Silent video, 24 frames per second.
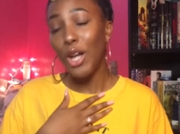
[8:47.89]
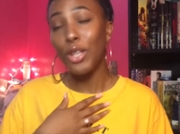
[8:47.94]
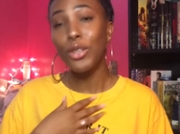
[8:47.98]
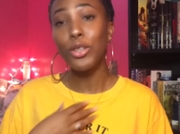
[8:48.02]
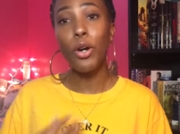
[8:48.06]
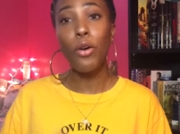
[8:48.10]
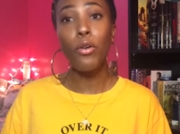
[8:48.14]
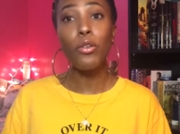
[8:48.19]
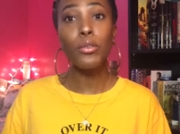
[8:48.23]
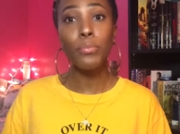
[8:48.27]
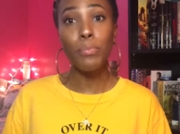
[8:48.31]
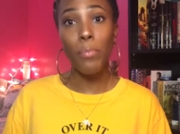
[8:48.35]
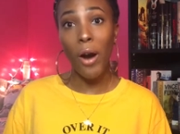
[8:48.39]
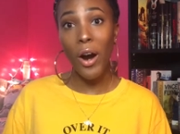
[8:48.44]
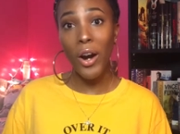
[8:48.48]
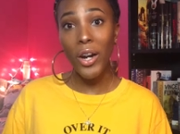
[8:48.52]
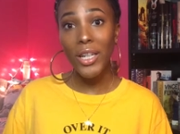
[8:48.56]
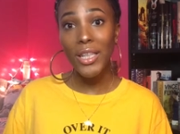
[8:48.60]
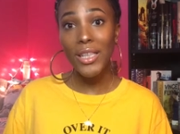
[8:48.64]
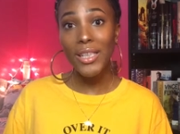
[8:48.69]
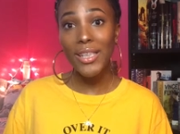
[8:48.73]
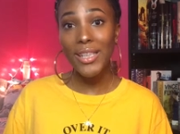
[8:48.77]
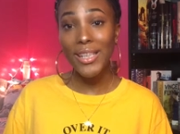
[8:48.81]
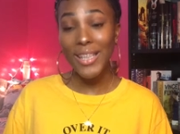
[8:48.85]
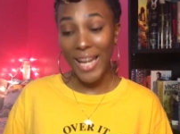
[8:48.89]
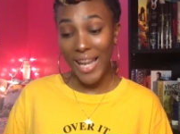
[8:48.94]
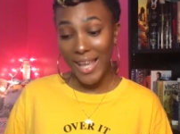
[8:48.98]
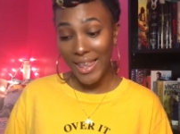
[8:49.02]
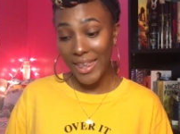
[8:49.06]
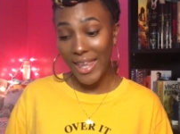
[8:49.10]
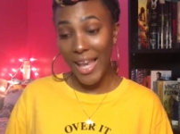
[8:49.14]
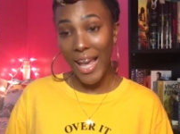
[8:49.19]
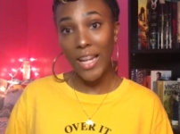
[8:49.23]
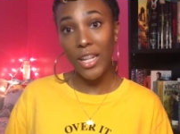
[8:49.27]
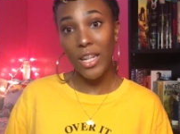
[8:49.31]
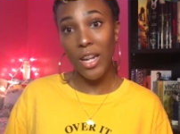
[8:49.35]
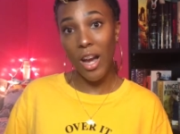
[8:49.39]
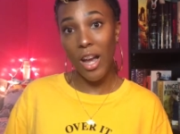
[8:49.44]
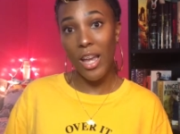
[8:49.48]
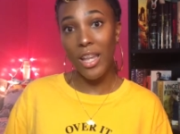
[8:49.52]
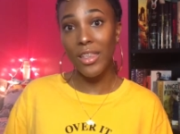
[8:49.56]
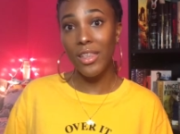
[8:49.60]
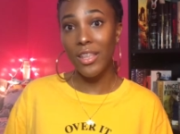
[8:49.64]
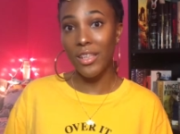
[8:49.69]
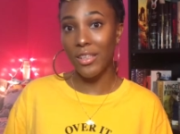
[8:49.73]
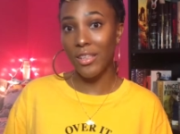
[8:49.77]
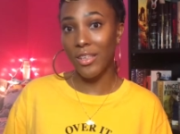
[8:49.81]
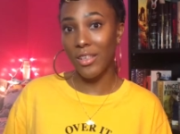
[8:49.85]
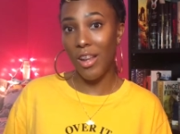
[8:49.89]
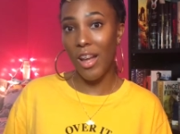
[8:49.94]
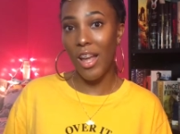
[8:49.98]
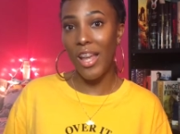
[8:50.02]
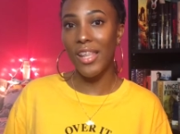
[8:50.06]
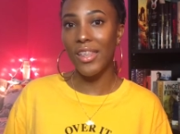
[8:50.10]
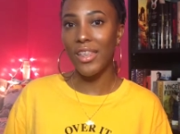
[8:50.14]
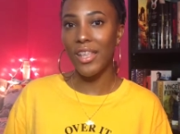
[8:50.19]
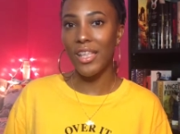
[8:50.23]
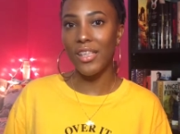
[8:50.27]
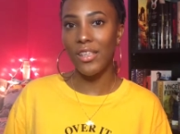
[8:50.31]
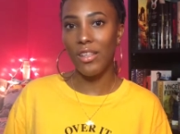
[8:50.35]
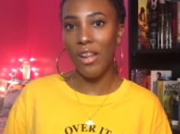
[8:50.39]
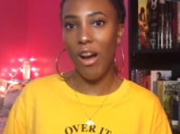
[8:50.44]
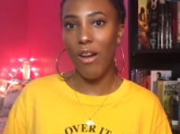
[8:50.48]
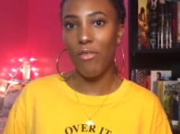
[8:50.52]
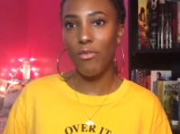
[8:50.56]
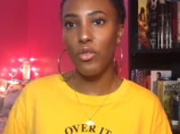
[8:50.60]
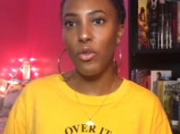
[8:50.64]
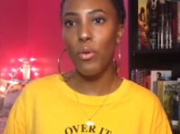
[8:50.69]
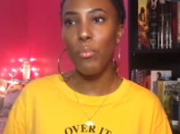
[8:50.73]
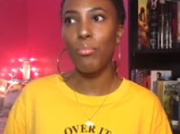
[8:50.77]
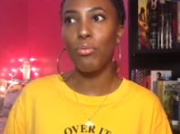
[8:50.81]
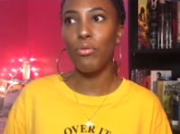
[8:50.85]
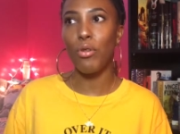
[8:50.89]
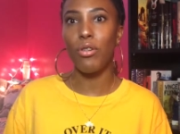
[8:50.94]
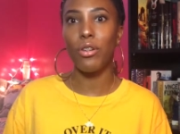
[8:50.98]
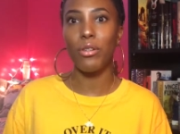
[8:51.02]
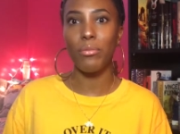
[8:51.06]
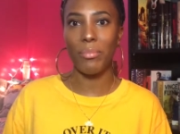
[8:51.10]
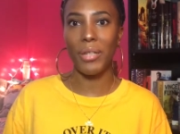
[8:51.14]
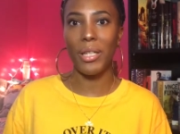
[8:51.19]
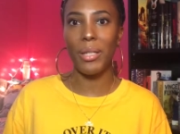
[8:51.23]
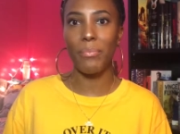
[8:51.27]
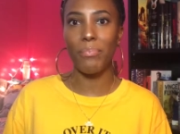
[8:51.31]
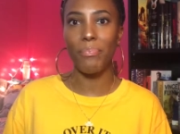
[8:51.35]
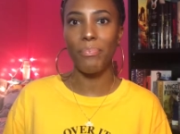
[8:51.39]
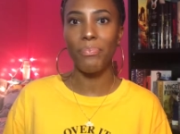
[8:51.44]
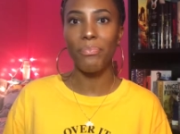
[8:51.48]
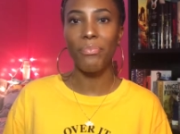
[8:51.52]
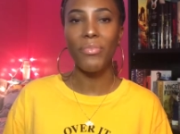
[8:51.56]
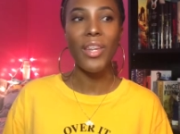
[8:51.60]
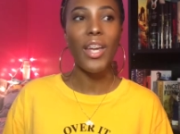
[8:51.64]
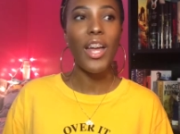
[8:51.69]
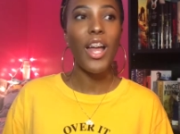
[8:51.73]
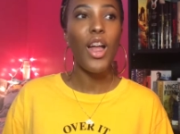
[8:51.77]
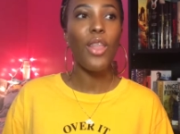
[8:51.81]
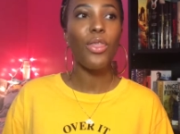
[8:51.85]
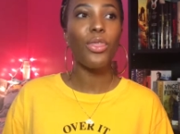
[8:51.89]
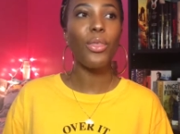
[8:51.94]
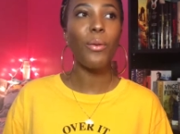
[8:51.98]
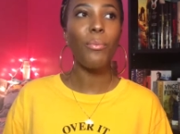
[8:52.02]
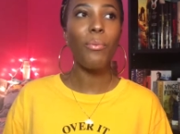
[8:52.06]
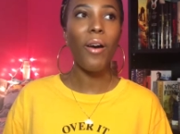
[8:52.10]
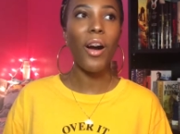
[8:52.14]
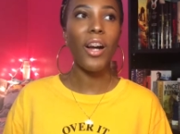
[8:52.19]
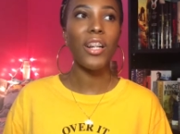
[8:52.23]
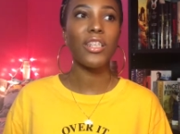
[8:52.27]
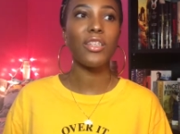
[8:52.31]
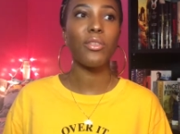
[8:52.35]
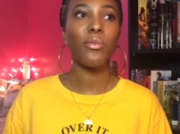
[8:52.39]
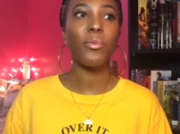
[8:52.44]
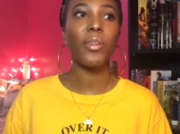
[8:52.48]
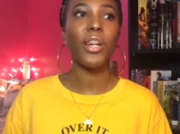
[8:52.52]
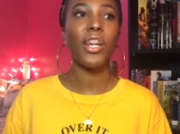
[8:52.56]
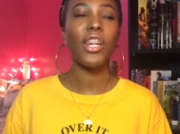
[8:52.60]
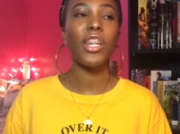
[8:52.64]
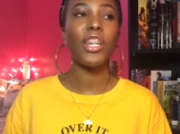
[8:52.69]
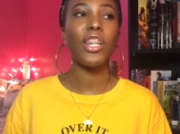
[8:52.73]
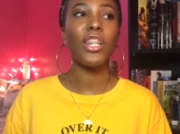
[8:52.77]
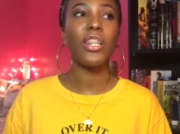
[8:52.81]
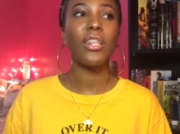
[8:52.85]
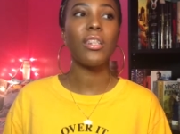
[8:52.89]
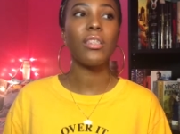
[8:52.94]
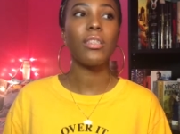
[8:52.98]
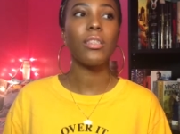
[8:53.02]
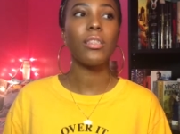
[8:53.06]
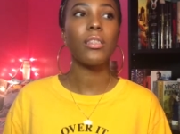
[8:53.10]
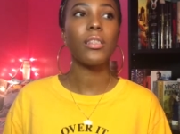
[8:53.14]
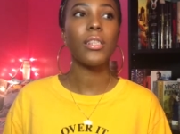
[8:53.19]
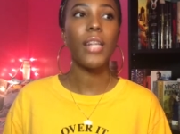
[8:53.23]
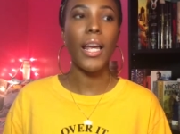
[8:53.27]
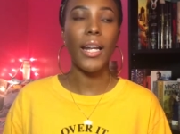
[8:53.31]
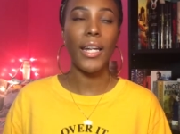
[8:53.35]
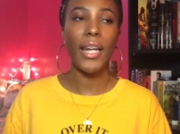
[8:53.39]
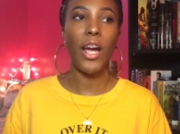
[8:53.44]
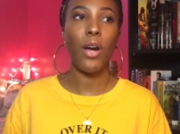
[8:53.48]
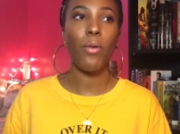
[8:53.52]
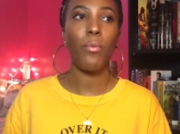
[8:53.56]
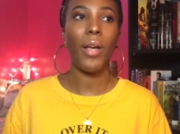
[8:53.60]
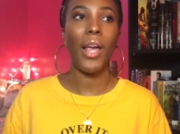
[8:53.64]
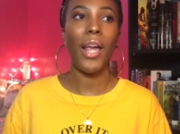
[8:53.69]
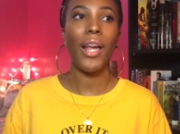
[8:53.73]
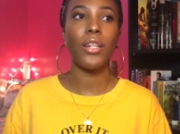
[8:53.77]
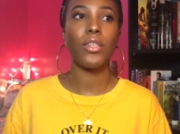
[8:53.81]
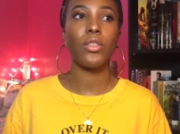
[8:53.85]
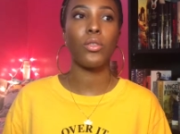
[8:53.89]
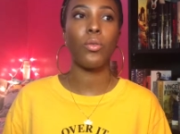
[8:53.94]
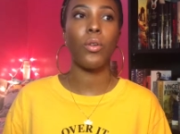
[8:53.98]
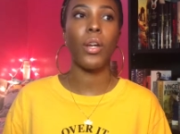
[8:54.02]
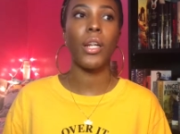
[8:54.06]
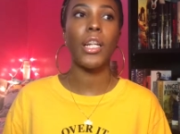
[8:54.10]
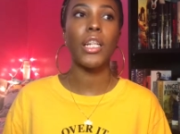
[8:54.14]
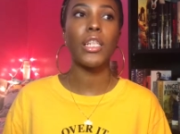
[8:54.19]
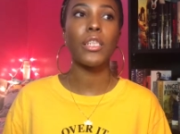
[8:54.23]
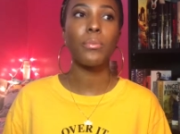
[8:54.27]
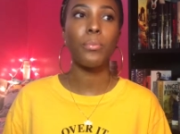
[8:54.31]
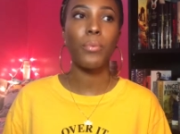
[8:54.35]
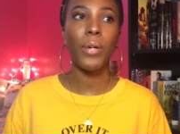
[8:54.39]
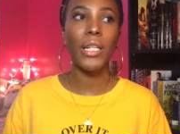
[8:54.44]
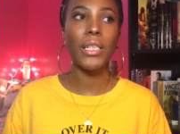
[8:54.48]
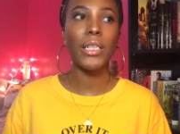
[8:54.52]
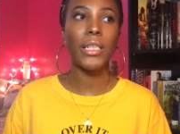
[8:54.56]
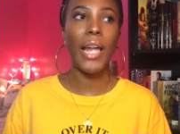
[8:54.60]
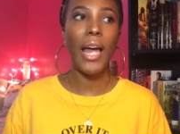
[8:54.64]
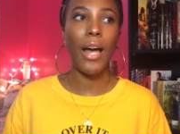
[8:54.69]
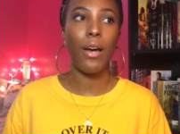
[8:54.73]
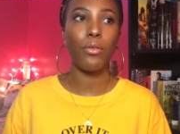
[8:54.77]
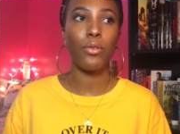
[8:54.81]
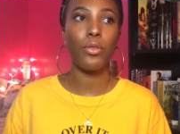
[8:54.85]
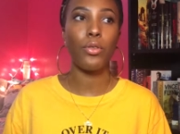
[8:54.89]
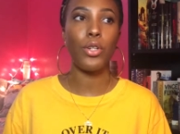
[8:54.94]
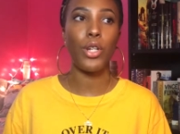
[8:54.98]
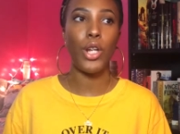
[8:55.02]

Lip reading: those parts in this novel broke me. The parts of where he sat down with Hazel and expressed how